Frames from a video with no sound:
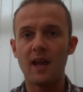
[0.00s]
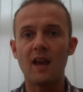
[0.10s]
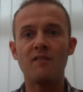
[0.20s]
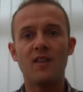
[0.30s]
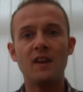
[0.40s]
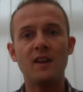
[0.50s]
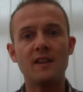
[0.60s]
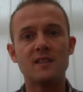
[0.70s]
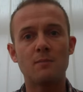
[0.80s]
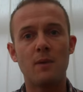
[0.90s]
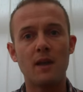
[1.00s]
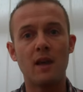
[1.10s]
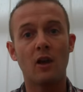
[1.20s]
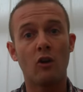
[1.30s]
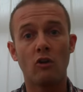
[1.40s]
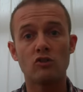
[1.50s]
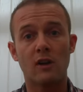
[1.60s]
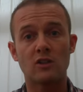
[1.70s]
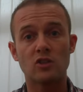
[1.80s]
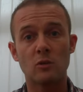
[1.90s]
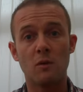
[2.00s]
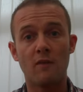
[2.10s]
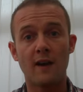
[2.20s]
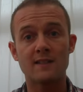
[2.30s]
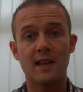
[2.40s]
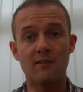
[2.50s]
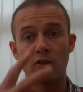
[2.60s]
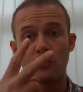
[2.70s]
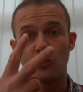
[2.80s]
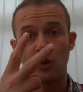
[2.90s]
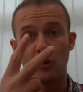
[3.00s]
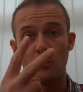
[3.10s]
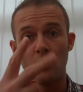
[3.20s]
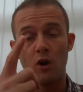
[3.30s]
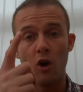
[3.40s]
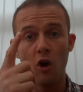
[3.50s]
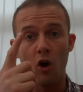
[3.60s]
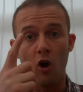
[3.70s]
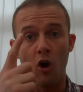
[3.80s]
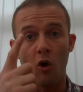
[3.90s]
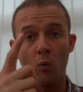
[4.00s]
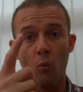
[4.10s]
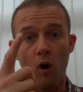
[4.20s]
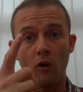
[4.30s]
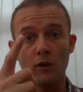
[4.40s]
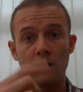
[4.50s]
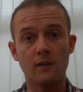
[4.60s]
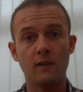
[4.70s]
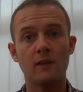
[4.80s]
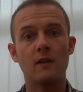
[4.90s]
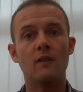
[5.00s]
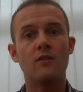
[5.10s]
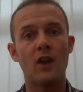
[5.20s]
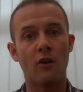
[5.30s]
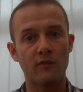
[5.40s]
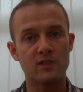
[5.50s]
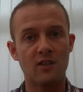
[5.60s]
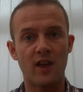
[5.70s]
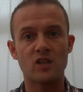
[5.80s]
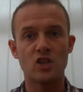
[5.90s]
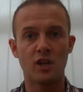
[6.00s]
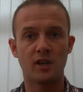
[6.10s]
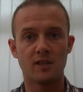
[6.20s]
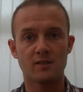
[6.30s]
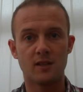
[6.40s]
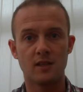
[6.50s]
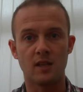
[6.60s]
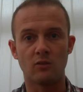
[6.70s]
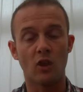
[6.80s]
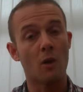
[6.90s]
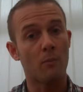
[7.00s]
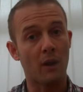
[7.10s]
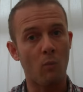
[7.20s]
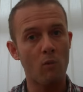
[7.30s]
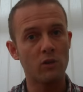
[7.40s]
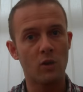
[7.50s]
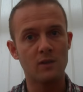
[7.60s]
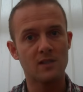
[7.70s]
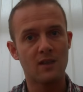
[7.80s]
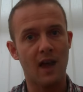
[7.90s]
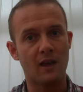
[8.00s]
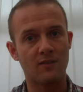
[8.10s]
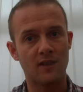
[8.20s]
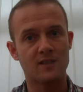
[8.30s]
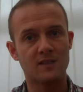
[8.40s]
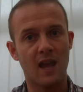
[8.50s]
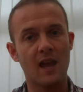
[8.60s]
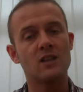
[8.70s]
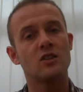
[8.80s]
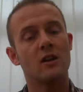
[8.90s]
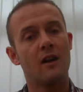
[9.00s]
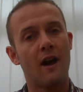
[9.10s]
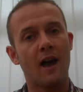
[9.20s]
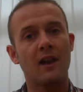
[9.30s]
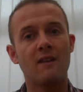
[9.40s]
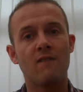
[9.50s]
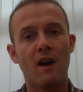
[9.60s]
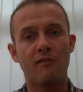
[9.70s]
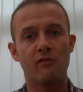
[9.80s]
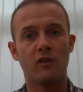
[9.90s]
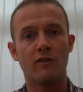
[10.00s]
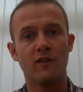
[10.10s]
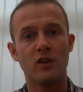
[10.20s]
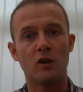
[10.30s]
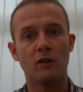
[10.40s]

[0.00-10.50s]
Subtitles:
if they need to be a contract supervisor level 2 or 1, then obviously their journey continues. But I won't go into that at this stage. I'll leave that for another video